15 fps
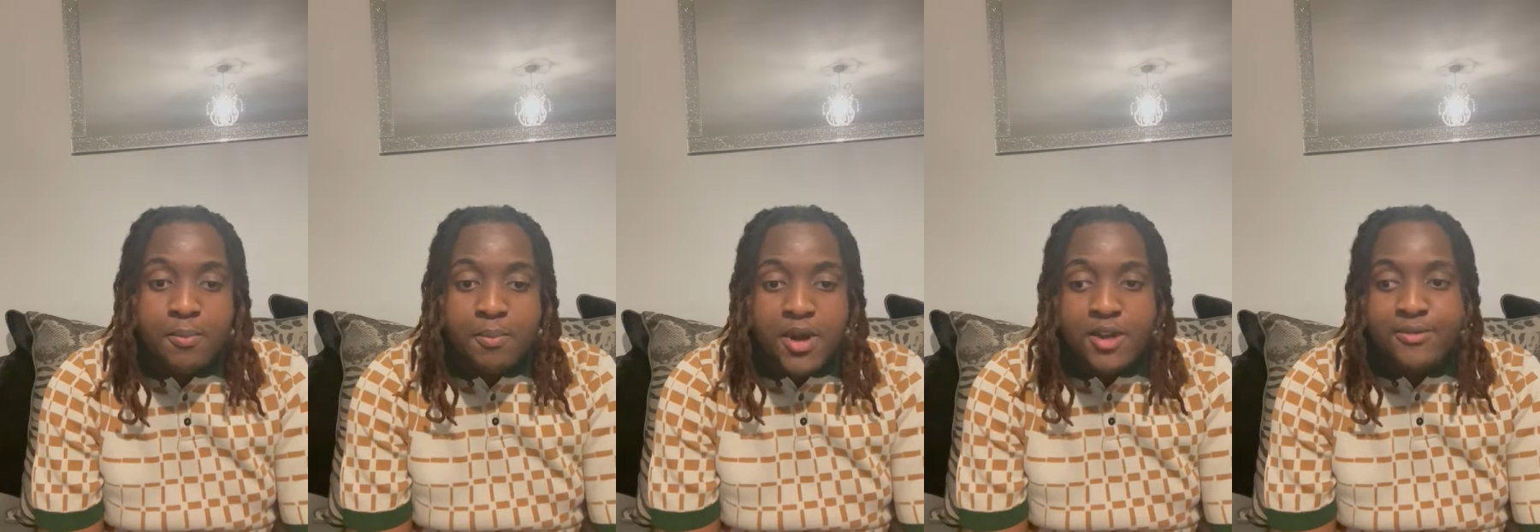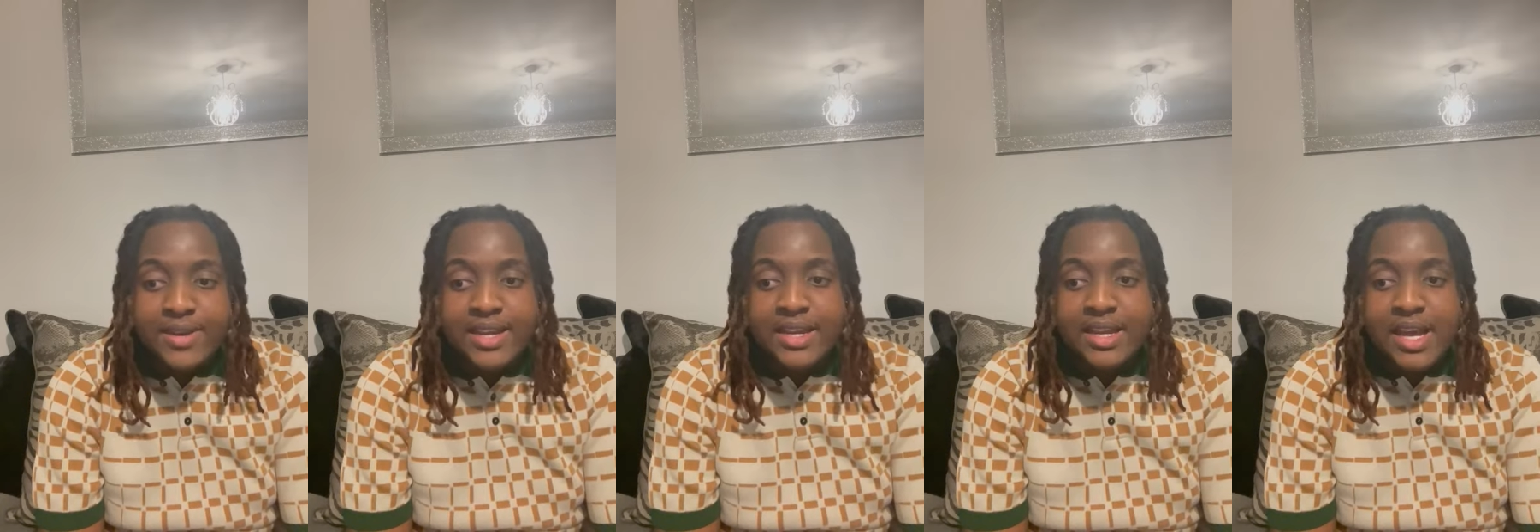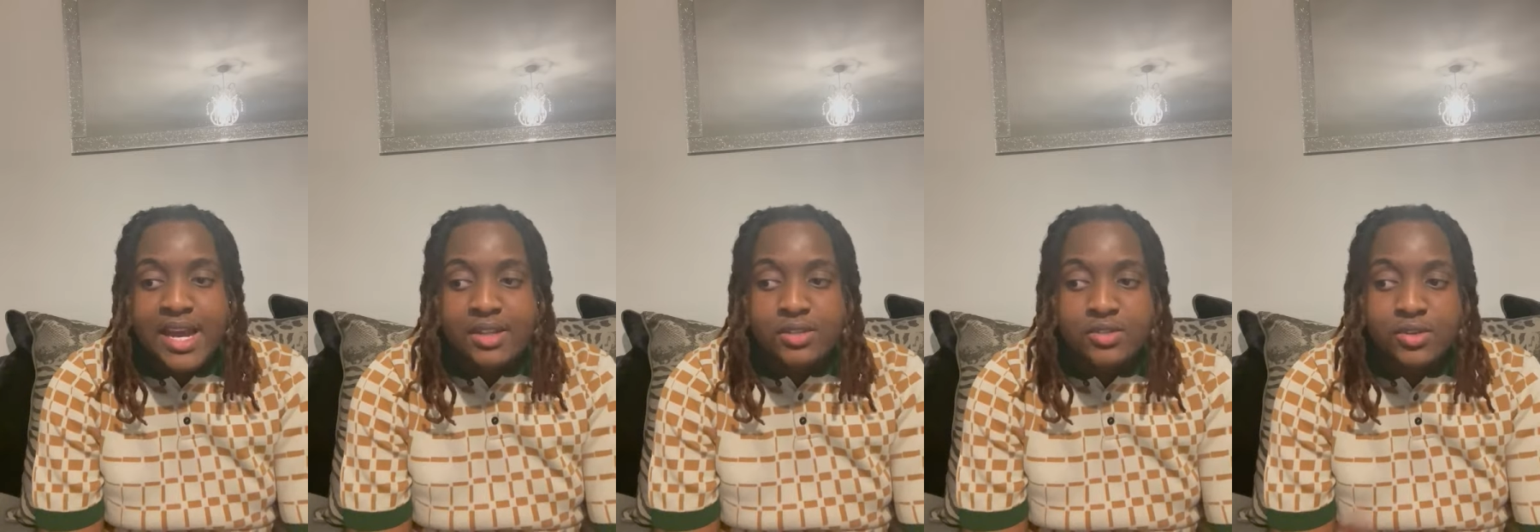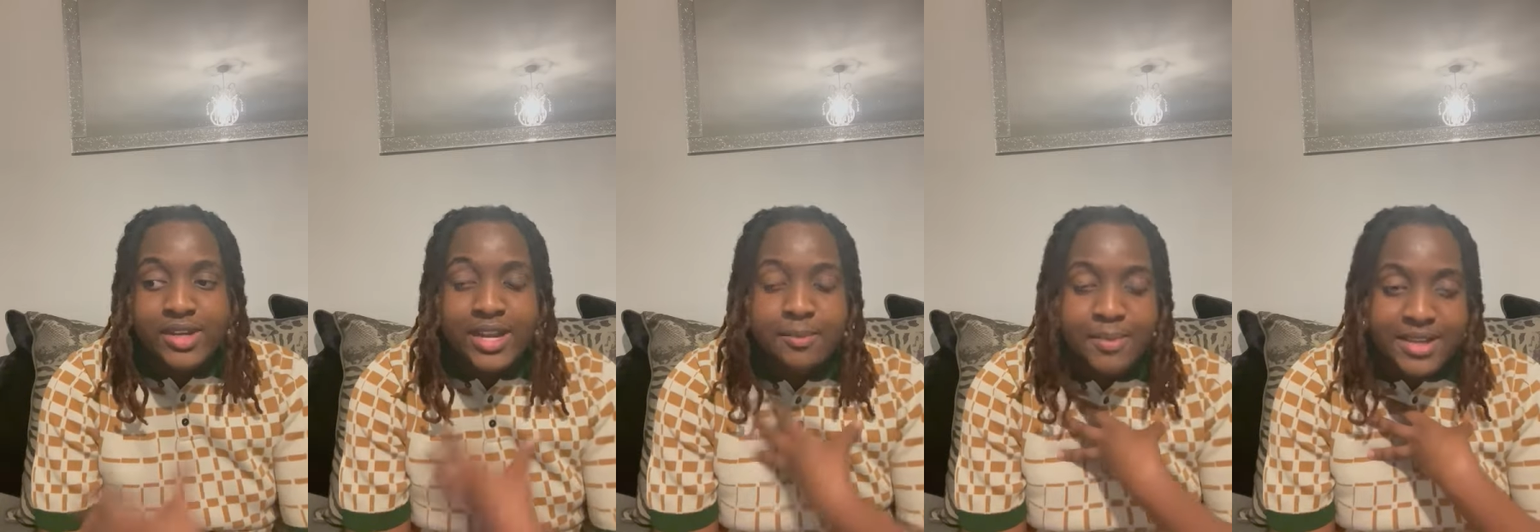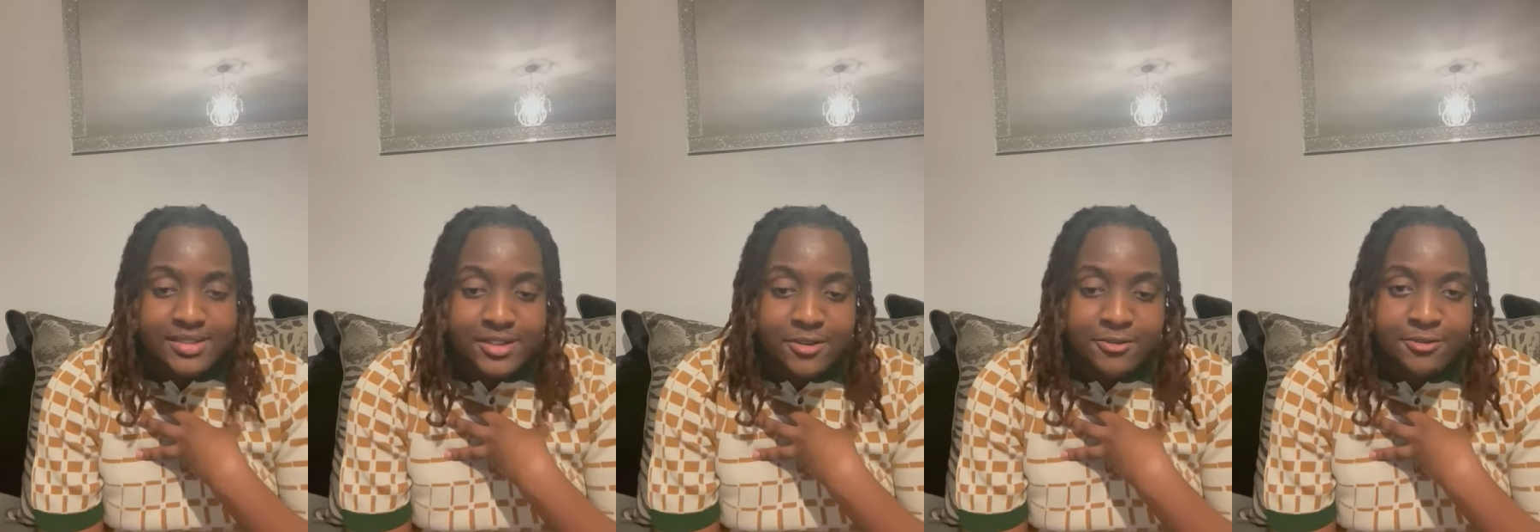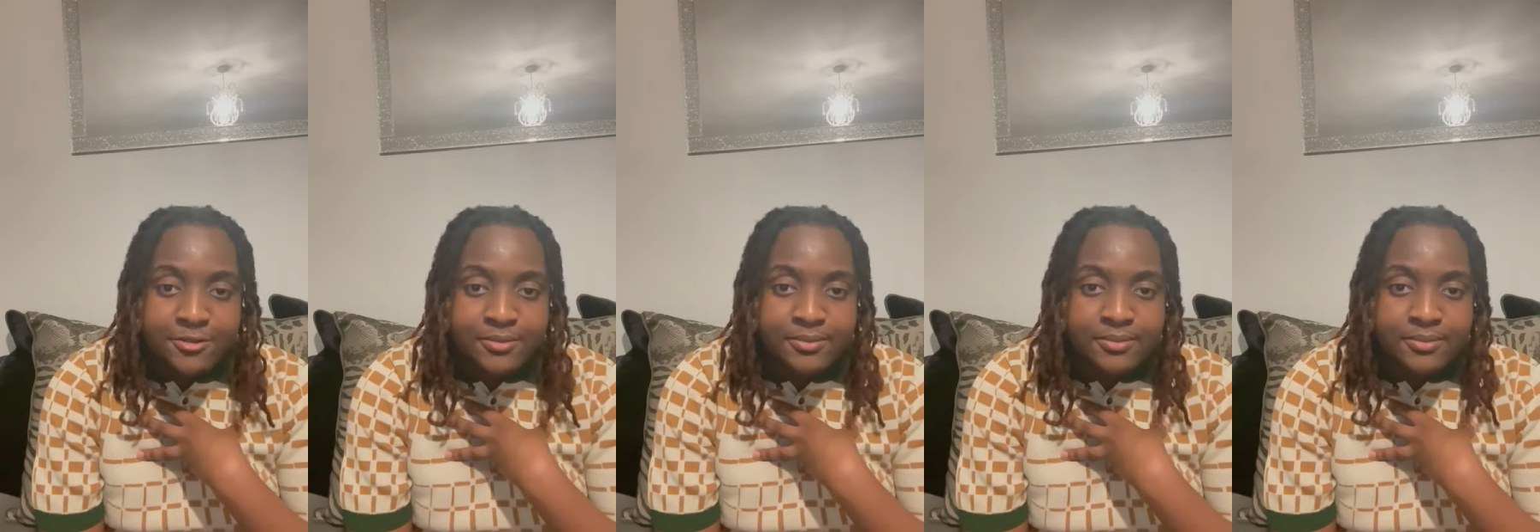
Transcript: Murray, Anton and myself.